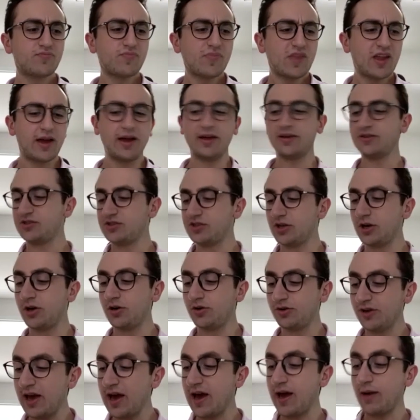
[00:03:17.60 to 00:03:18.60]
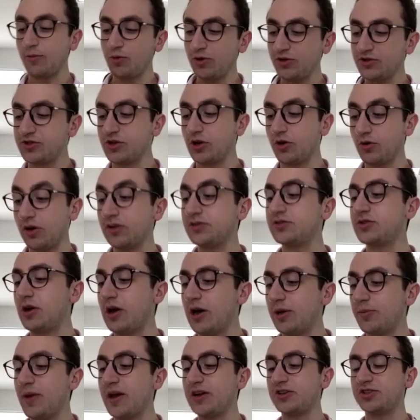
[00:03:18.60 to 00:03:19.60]
And so, yeah, so
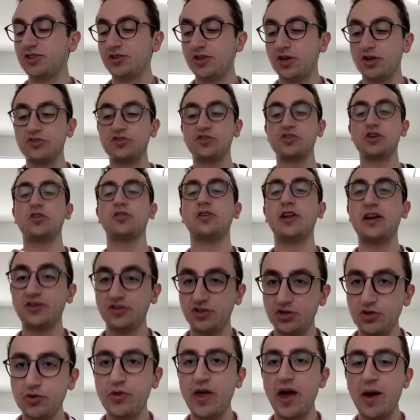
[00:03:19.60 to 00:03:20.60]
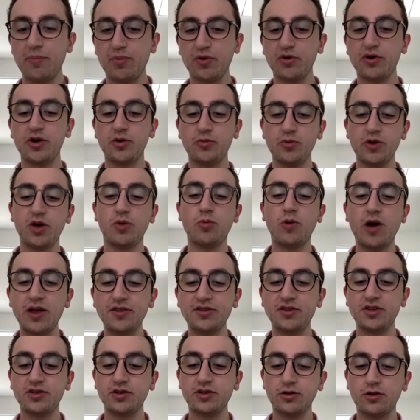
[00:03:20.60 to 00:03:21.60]
I mentioned also, like, to that point, we had
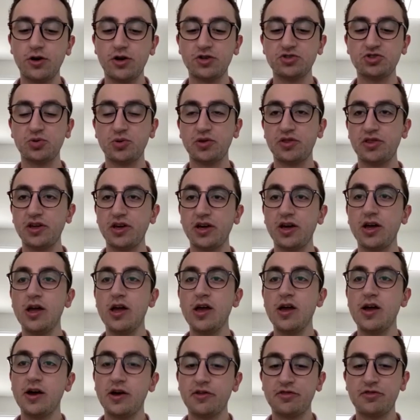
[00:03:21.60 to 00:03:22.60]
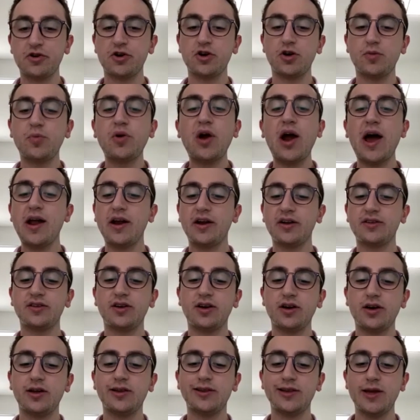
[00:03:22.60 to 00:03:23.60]
wanted to launch with a third product,
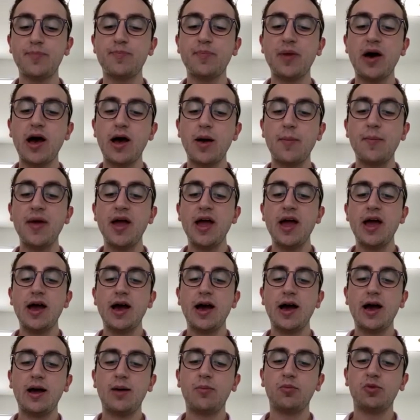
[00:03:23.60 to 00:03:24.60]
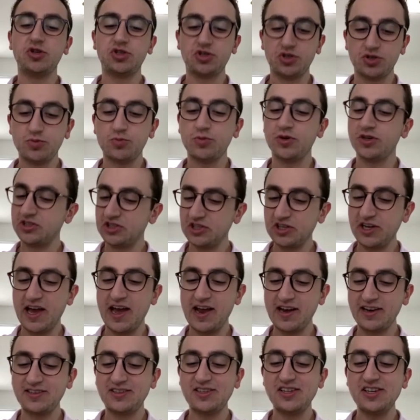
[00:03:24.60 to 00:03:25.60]
a lip balm, which
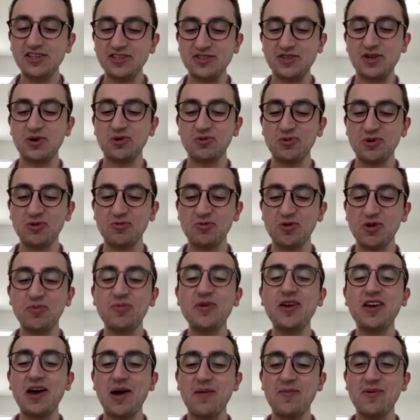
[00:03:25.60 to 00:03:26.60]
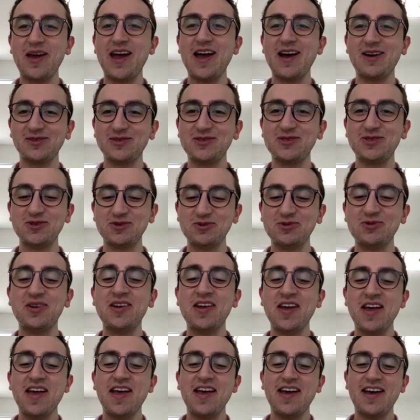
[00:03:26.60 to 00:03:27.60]
again, teaser, will be coming out soon
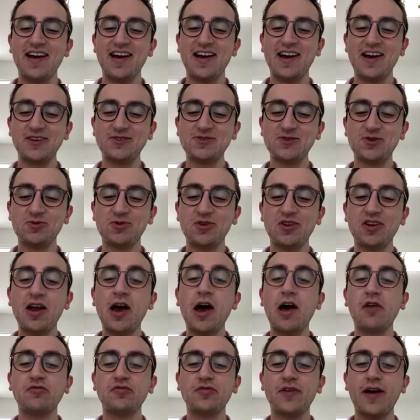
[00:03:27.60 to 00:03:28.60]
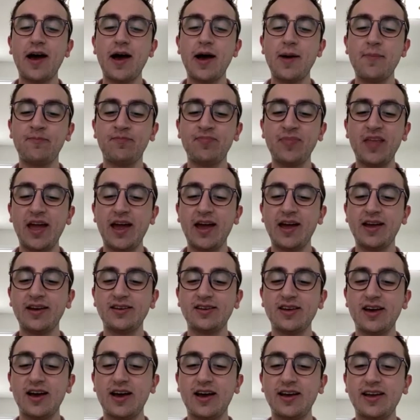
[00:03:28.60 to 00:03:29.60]
enough.
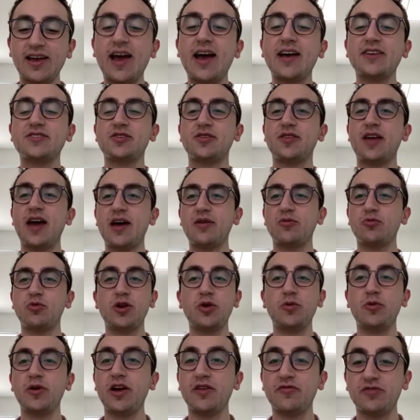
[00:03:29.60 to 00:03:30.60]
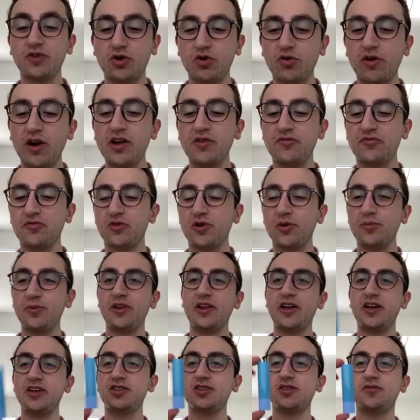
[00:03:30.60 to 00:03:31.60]
Yeah, so that we have a great
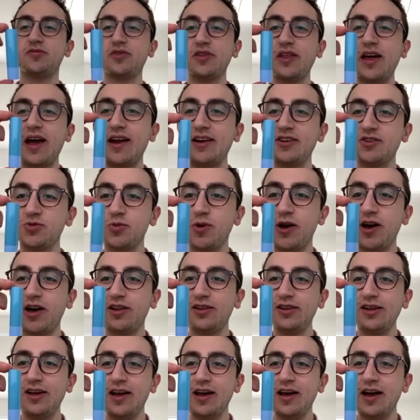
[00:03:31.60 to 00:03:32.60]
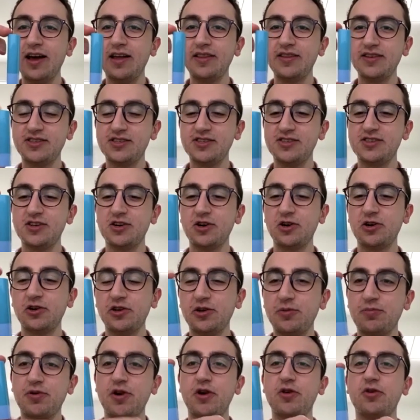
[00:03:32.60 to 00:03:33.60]
formulation for that as well. This is an early
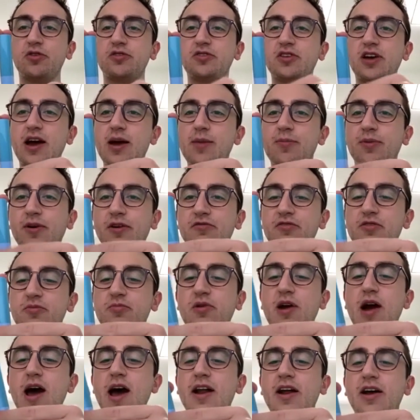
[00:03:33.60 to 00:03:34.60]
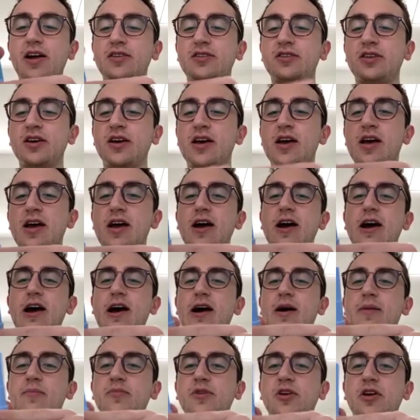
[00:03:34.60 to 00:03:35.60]
prototype of the product.
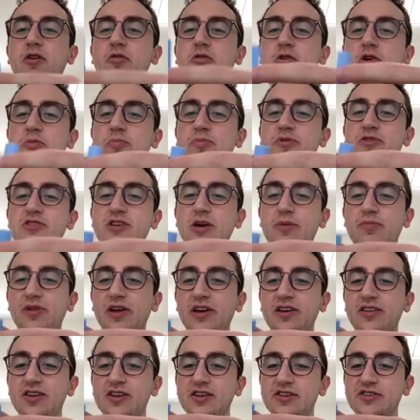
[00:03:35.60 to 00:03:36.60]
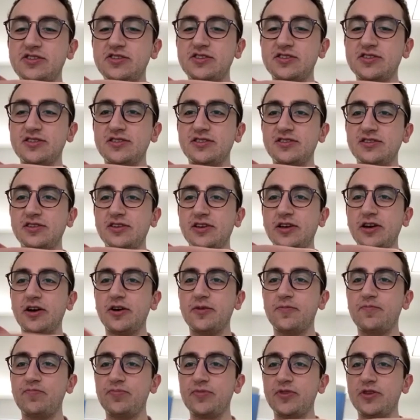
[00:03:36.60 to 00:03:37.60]
You know, opens up like this, and you
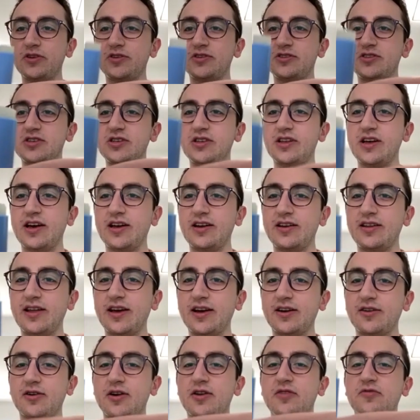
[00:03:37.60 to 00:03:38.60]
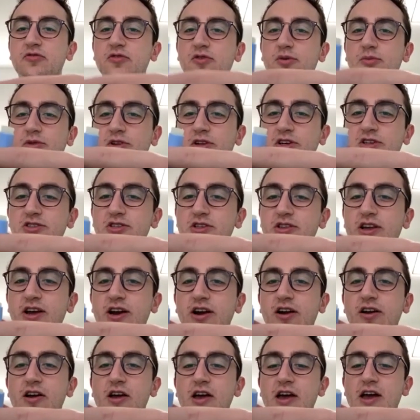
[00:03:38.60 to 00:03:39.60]
know, you can see that great formulation
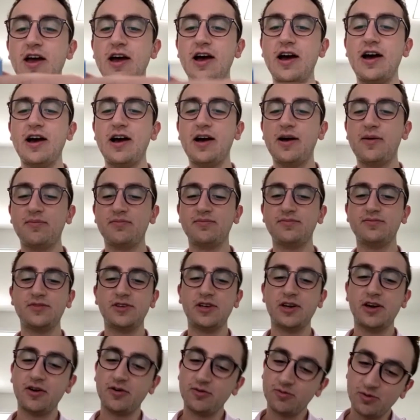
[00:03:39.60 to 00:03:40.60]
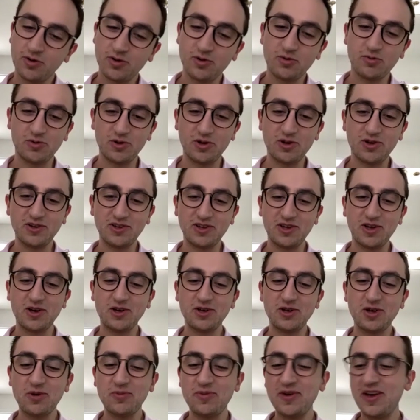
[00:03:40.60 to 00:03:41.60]
there. You know,
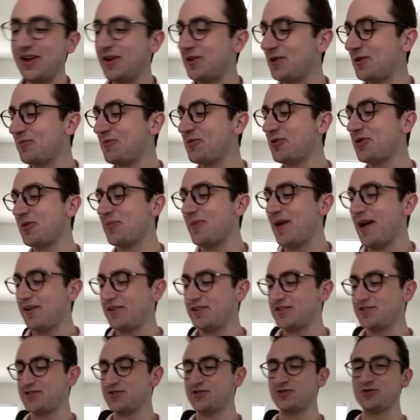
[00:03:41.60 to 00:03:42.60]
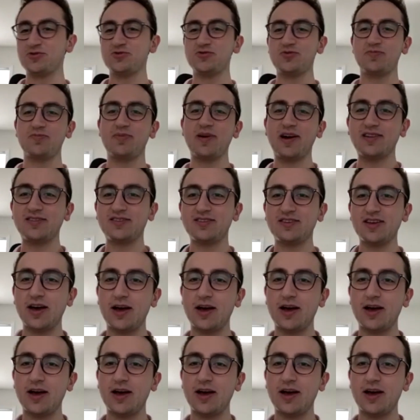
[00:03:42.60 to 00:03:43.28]
you'll be hearing more about it soon, but